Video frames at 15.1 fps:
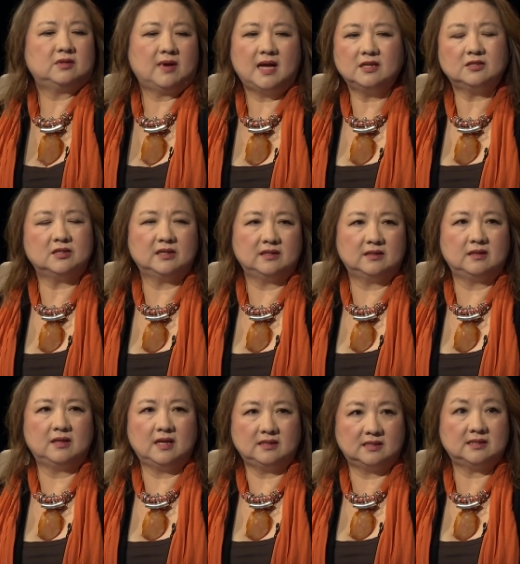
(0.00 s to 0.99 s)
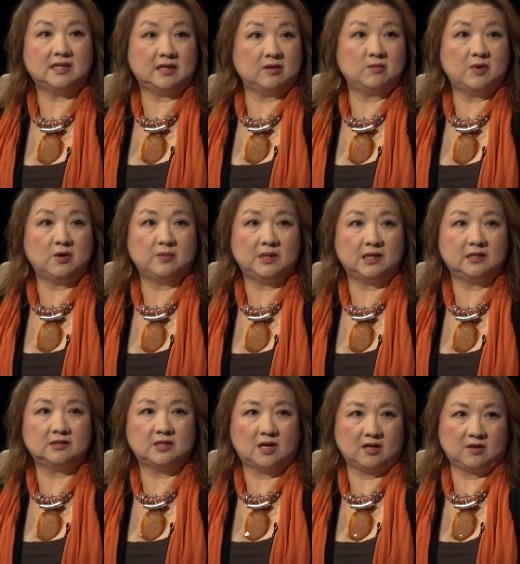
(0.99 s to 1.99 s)
actually let's take a moment and
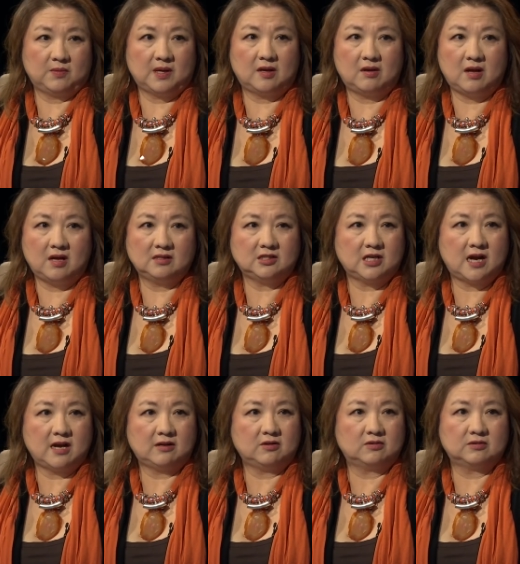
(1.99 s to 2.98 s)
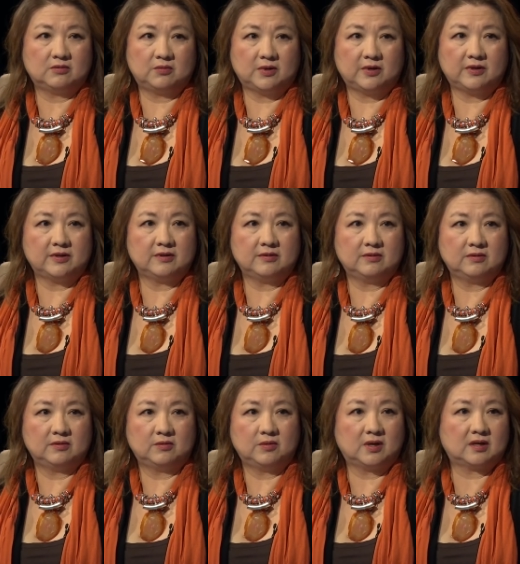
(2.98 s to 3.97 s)
talk about Unshackled, where you
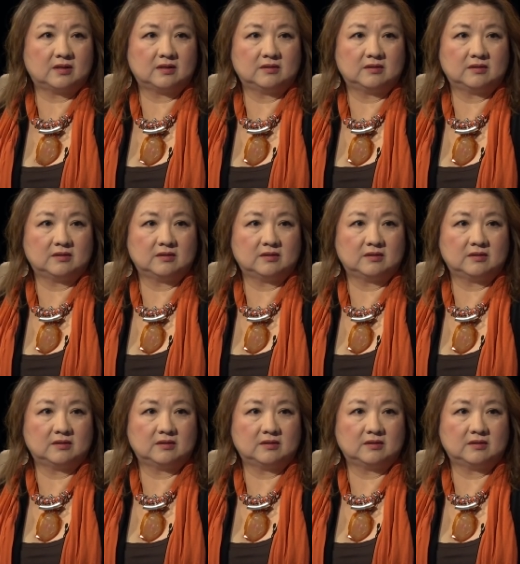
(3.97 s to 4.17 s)
were. Yeah.